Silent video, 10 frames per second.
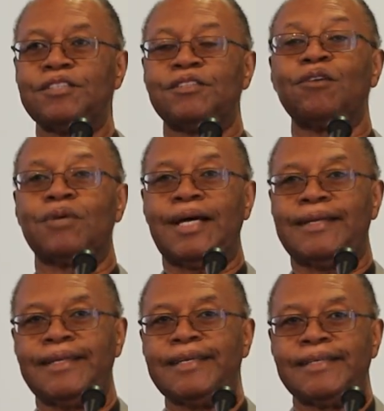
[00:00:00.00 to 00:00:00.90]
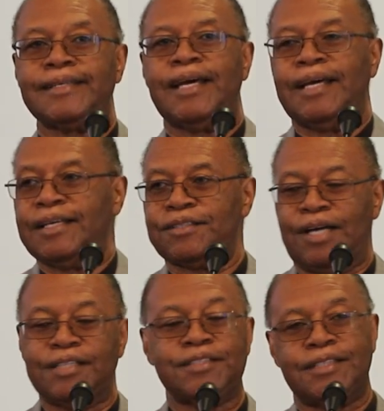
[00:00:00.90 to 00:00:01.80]
you know what I need, so
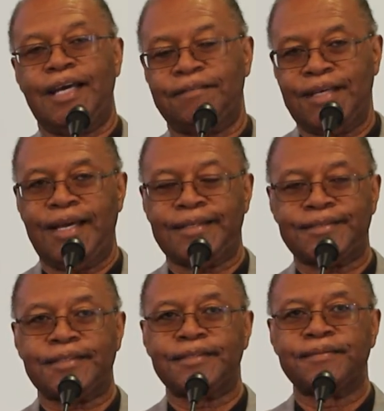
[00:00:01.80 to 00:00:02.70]
I shouldn't have to ask you.